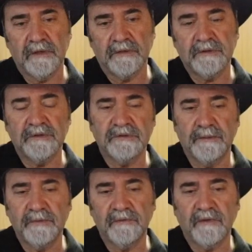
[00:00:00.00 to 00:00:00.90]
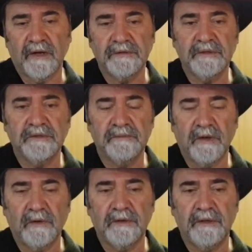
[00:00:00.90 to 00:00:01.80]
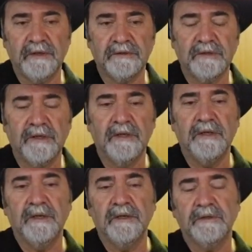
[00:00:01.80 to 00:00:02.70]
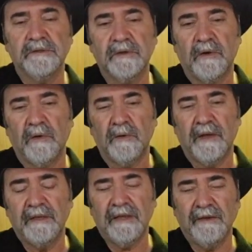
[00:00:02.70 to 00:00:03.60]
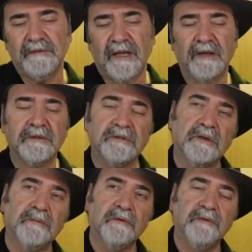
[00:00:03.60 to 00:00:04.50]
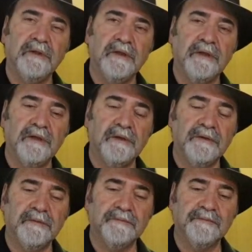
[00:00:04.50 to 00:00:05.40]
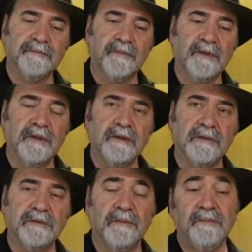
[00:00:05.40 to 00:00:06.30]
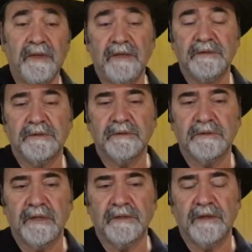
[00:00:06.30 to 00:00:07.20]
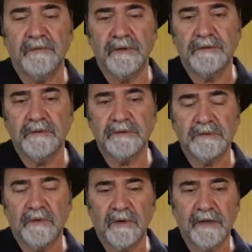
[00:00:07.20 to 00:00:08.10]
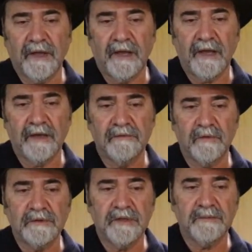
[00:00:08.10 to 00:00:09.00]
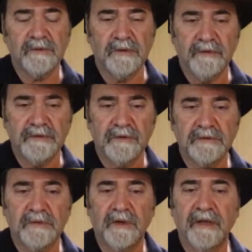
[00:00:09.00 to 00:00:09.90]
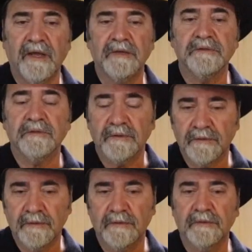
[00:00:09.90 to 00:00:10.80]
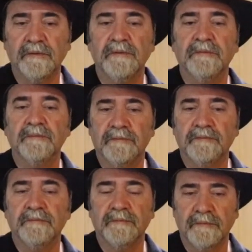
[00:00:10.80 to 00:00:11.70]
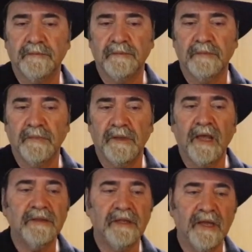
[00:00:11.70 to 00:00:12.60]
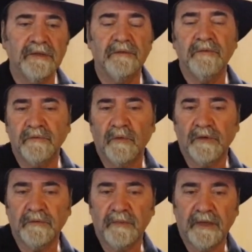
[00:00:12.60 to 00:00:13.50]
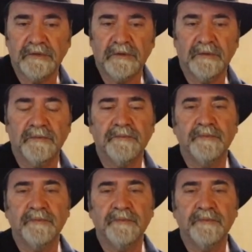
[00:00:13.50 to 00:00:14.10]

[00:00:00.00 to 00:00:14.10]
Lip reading: does is simplifies these melodies, so it leaves out some of the beats that the original song had. For example, the original song has at the end of the 4th measure,